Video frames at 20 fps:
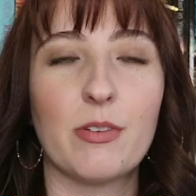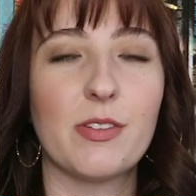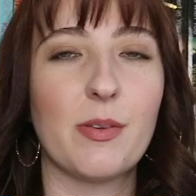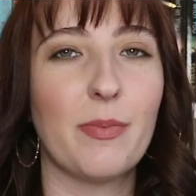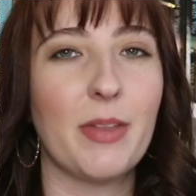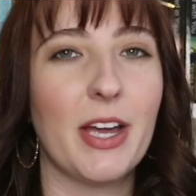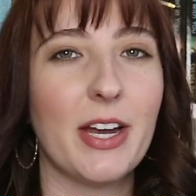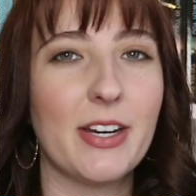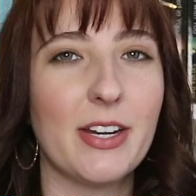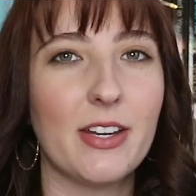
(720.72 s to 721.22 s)
was
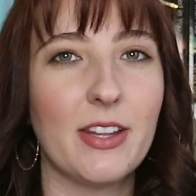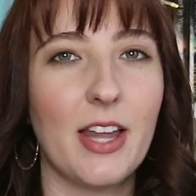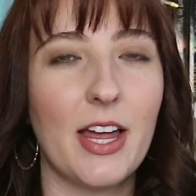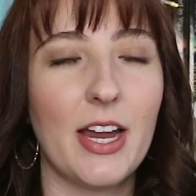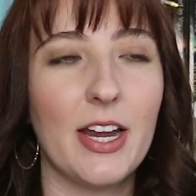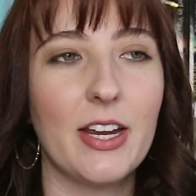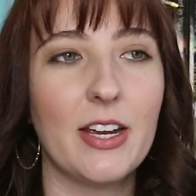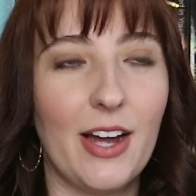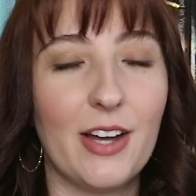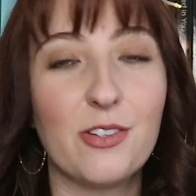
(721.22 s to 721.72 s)
something I didn't
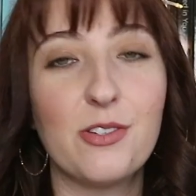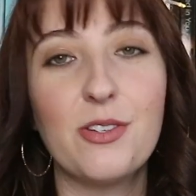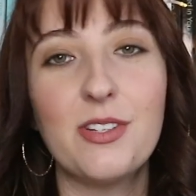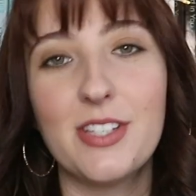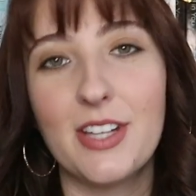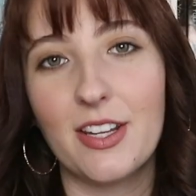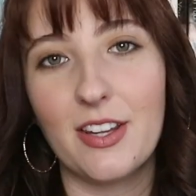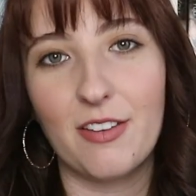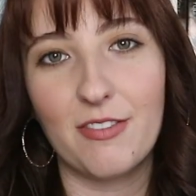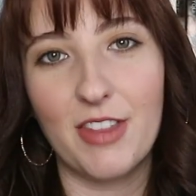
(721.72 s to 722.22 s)
like. I also
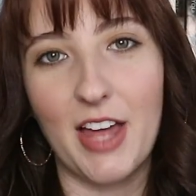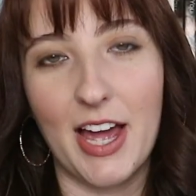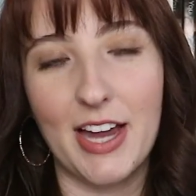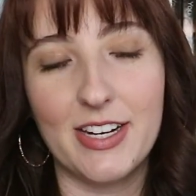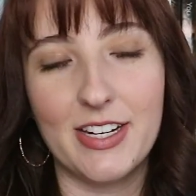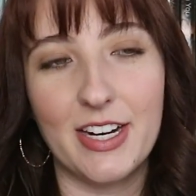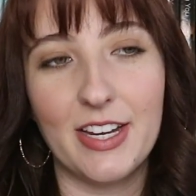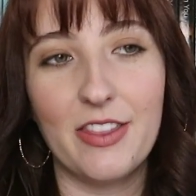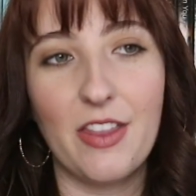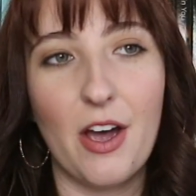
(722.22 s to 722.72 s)
did love the
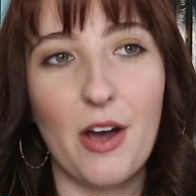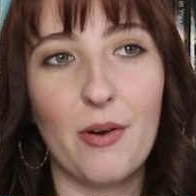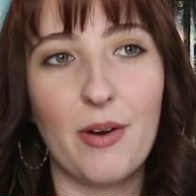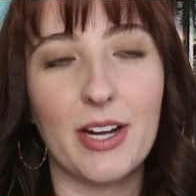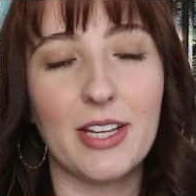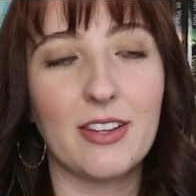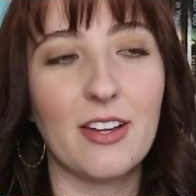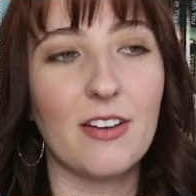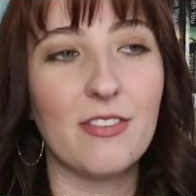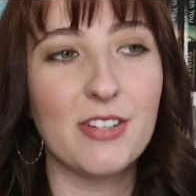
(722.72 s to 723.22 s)
ending though.
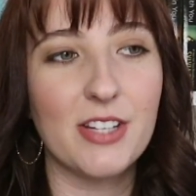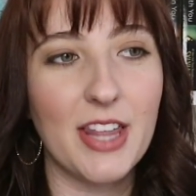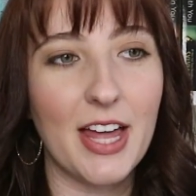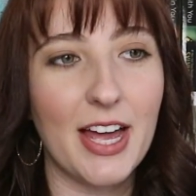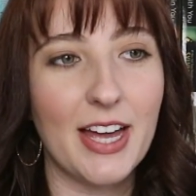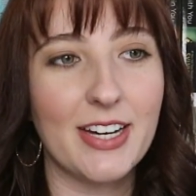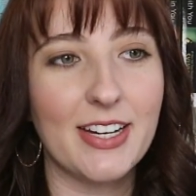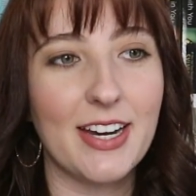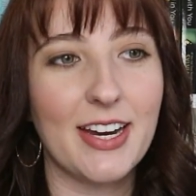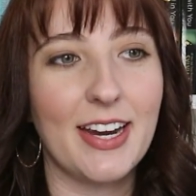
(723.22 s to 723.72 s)
I loved the
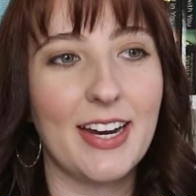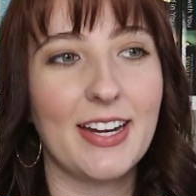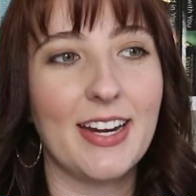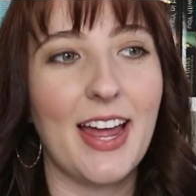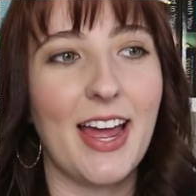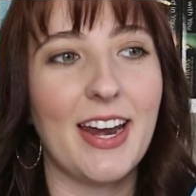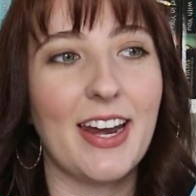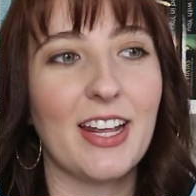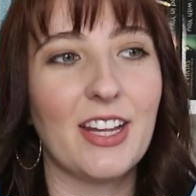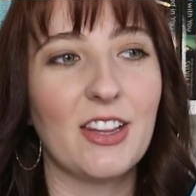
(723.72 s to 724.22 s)
ending
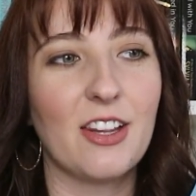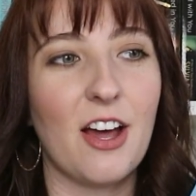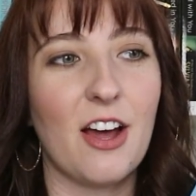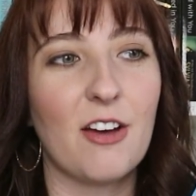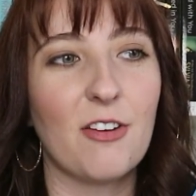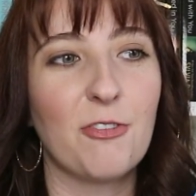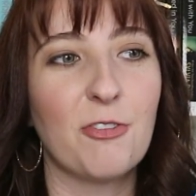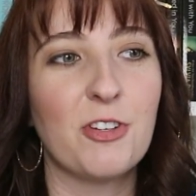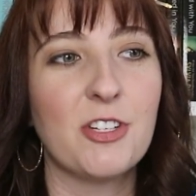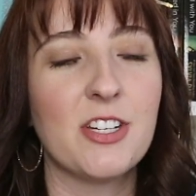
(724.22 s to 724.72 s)
and I
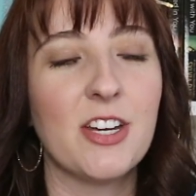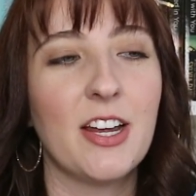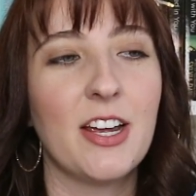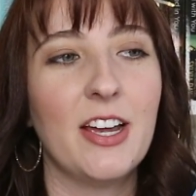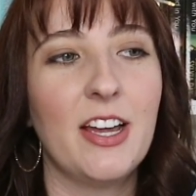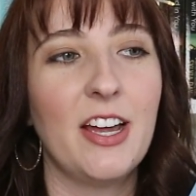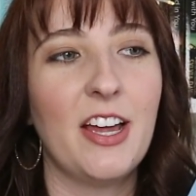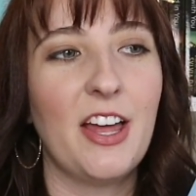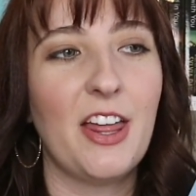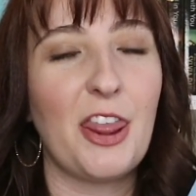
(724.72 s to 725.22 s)
loved
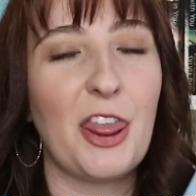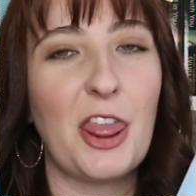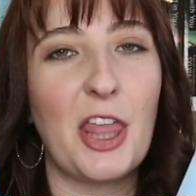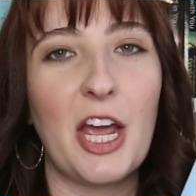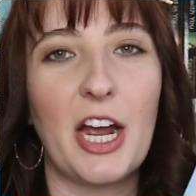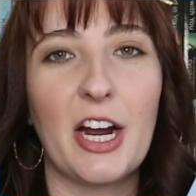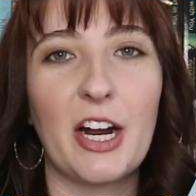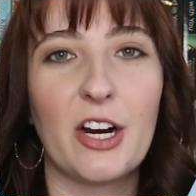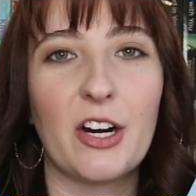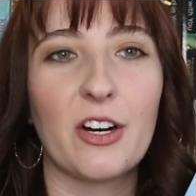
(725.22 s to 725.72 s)

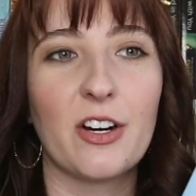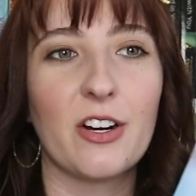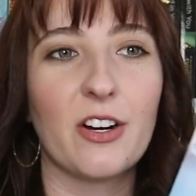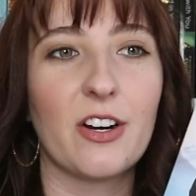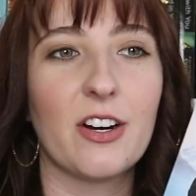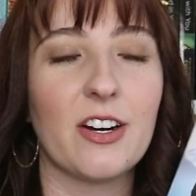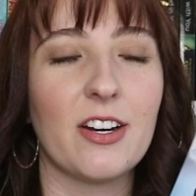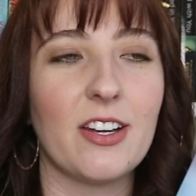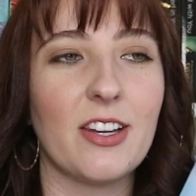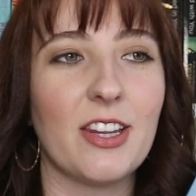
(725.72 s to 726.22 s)

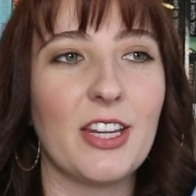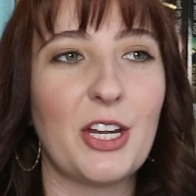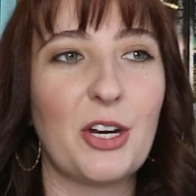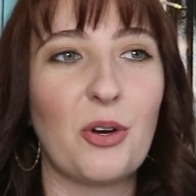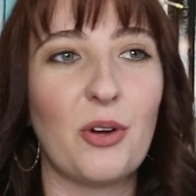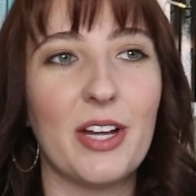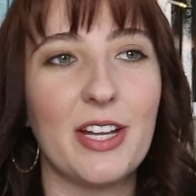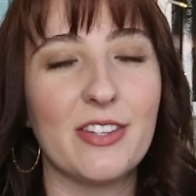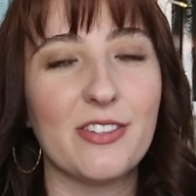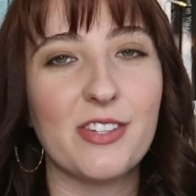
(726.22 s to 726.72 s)
their
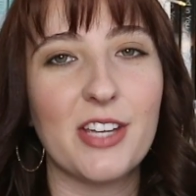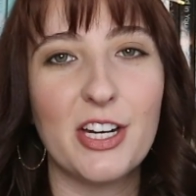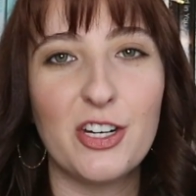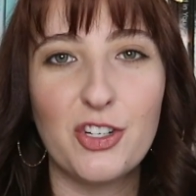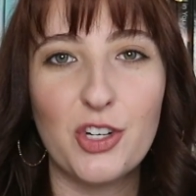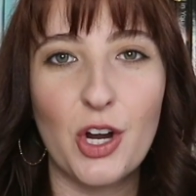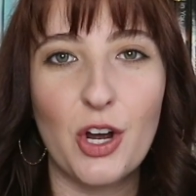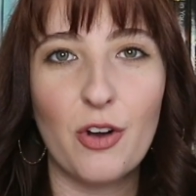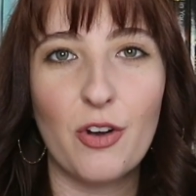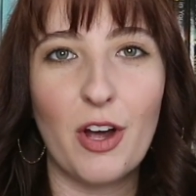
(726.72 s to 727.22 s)
little inside
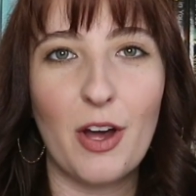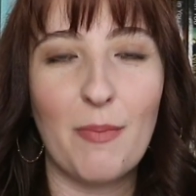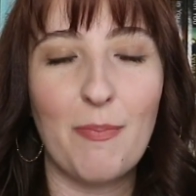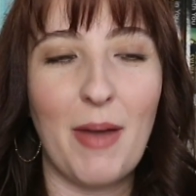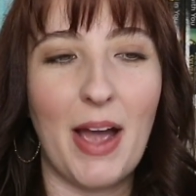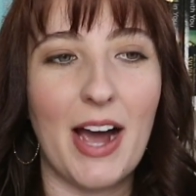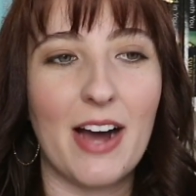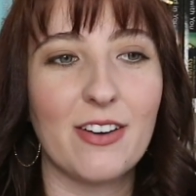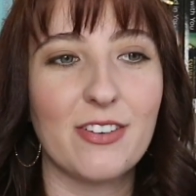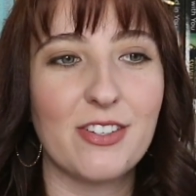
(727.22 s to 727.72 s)
joke
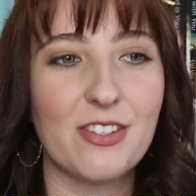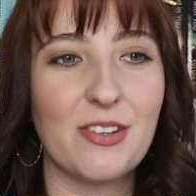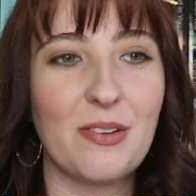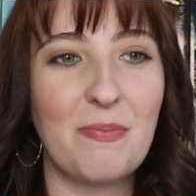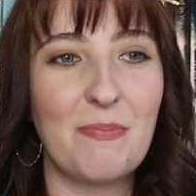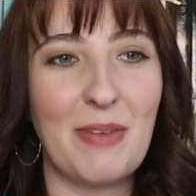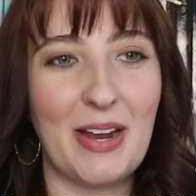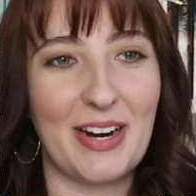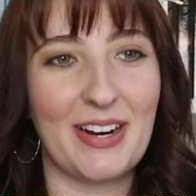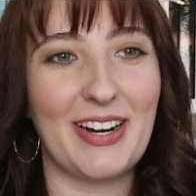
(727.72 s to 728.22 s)
about
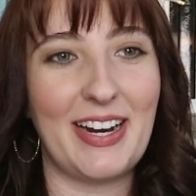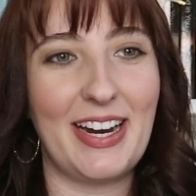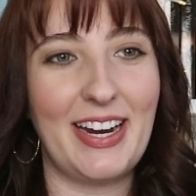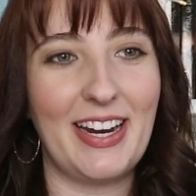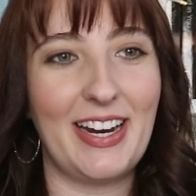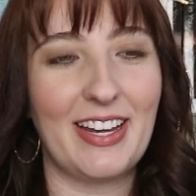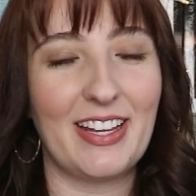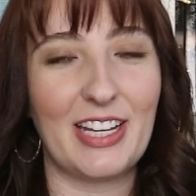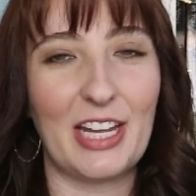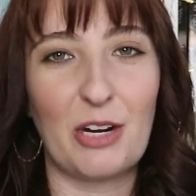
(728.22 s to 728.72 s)

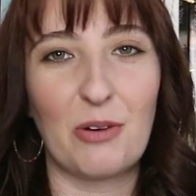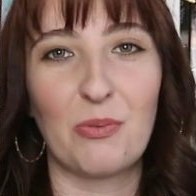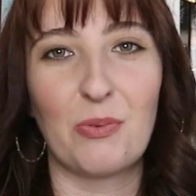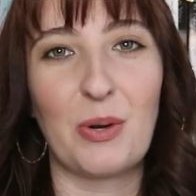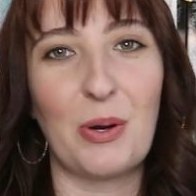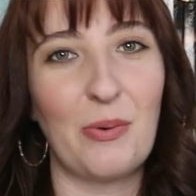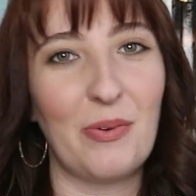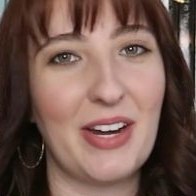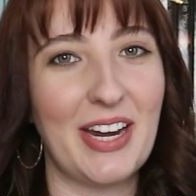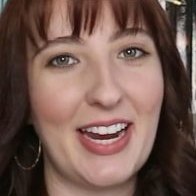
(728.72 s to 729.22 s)
Mary like
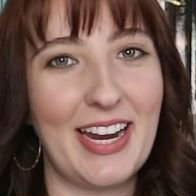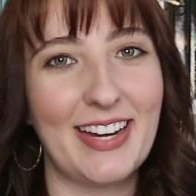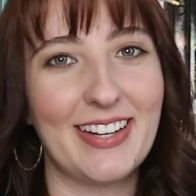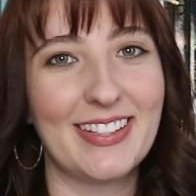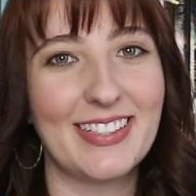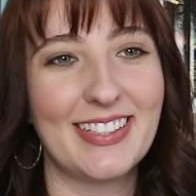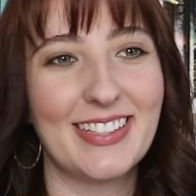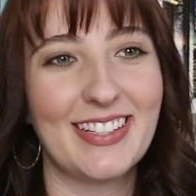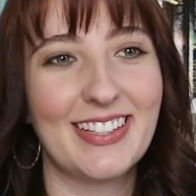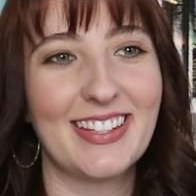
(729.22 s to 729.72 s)

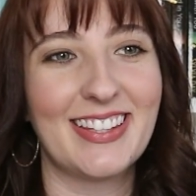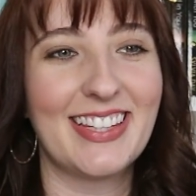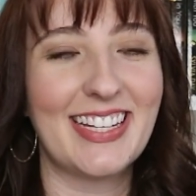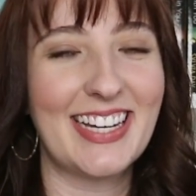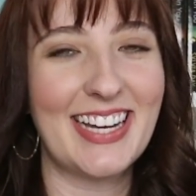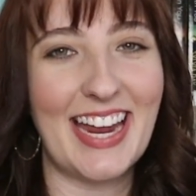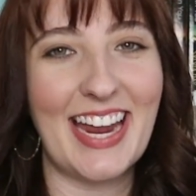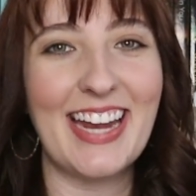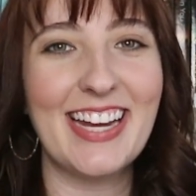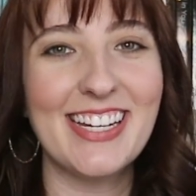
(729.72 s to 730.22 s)
ruining the
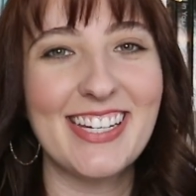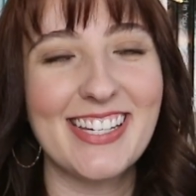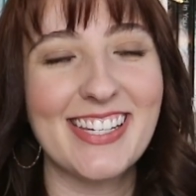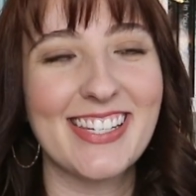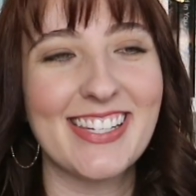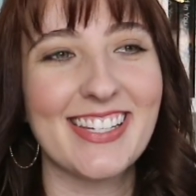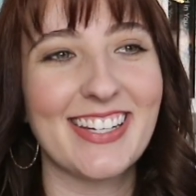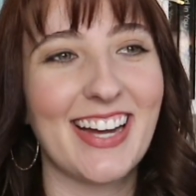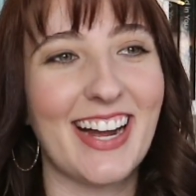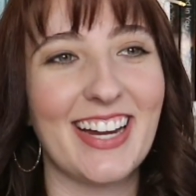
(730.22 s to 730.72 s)

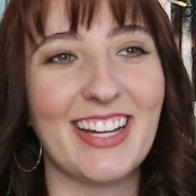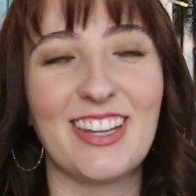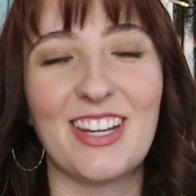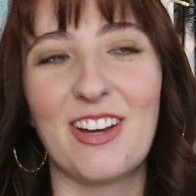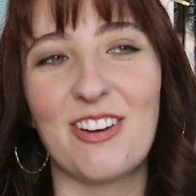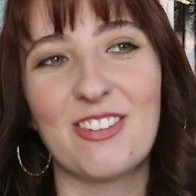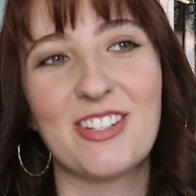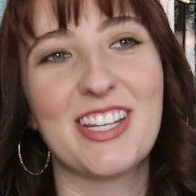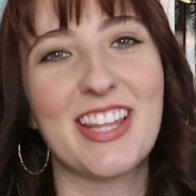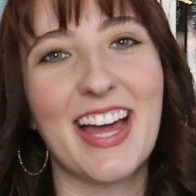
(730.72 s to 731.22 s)
gate. I
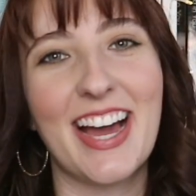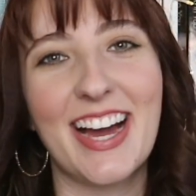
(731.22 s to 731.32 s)
loved